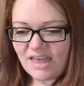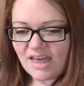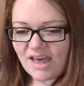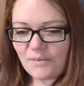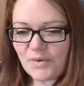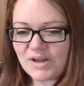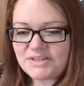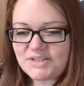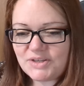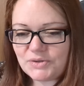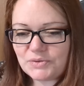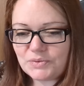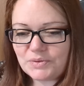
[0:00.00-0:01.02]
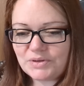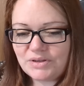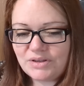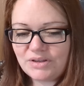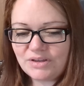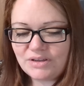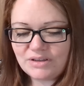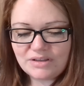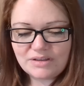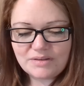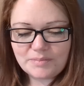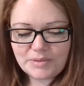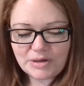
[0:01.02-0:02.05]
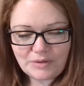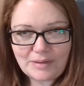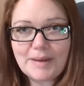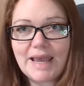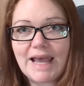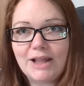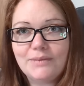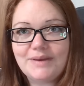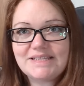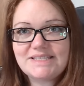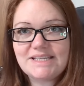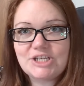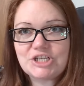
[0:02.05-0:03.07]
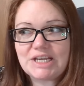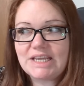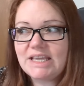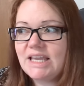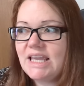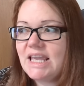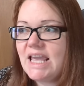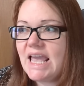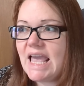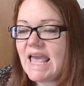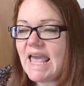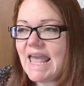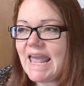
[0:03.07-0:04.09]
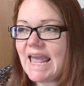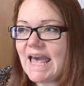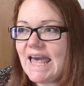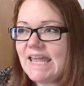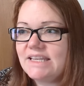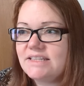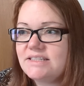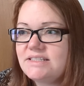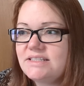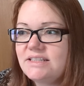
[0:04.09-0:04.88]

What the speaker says: I want to put away my Halloween stitching and